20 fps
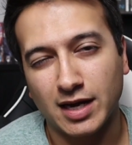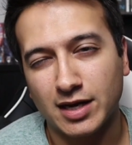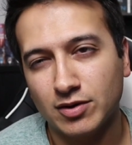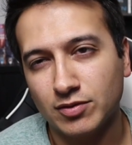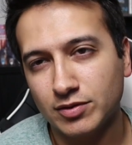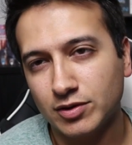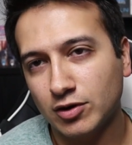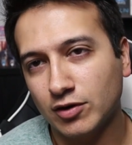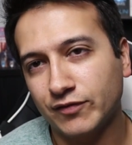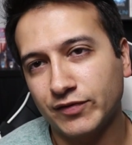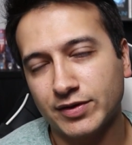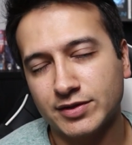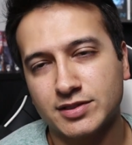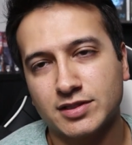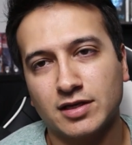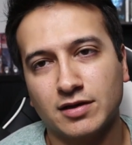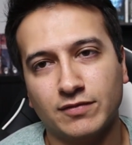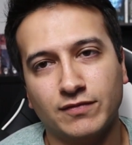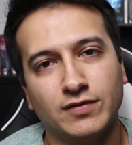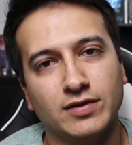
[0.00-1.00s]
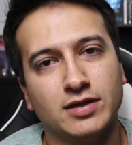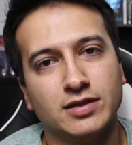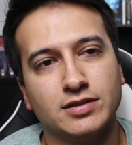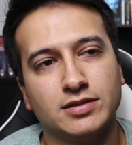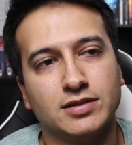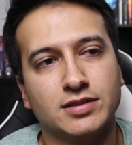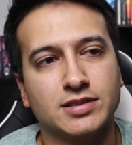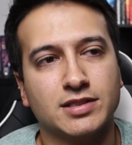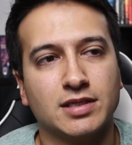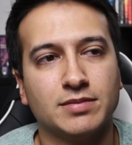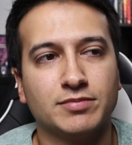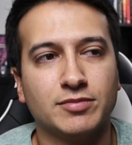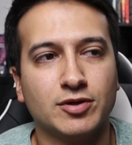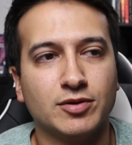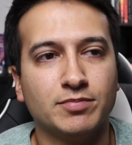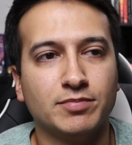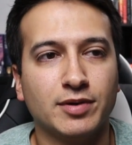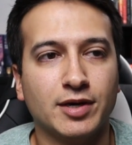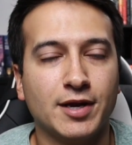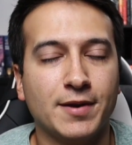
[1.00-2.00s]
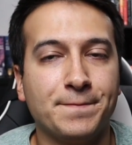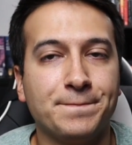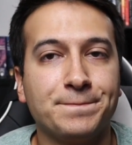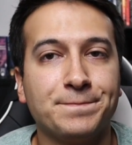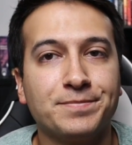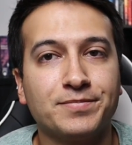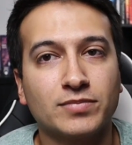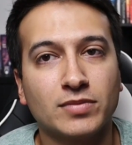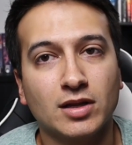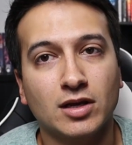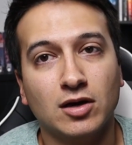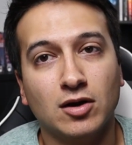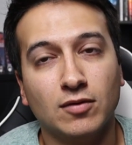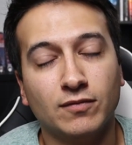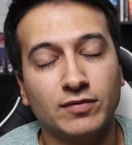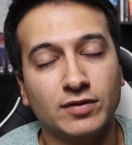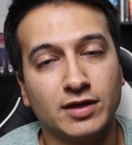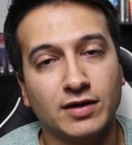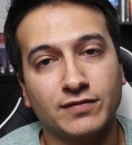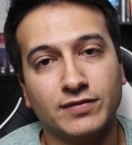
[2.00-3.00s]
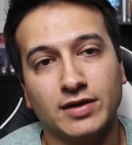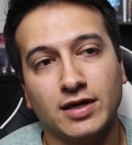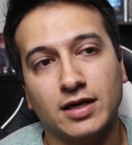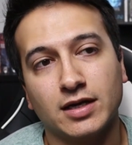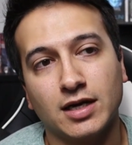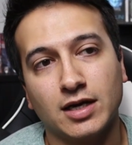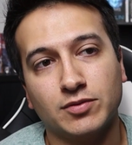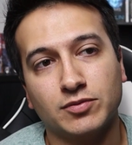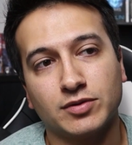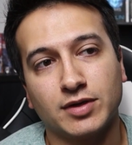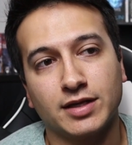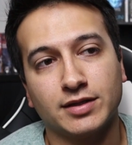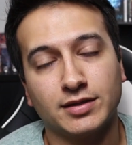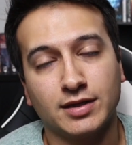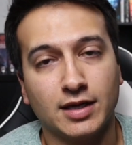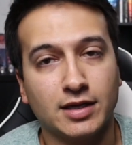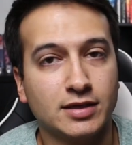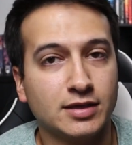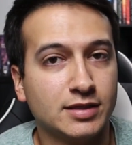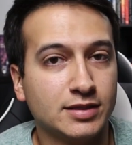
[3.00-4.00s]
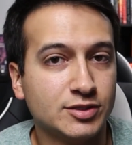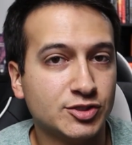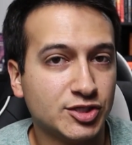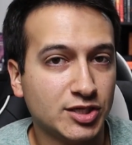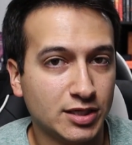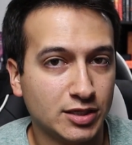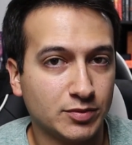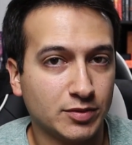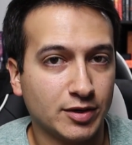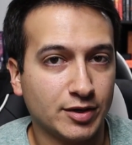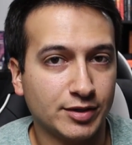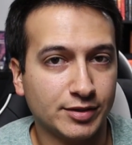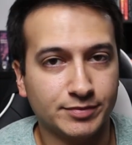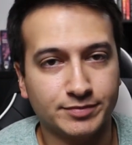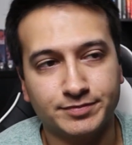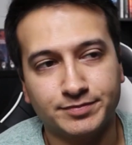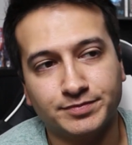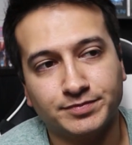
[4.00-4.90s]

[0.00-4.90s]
I don't know if that's going to fit into December, but hopefully if not, I will get that in January.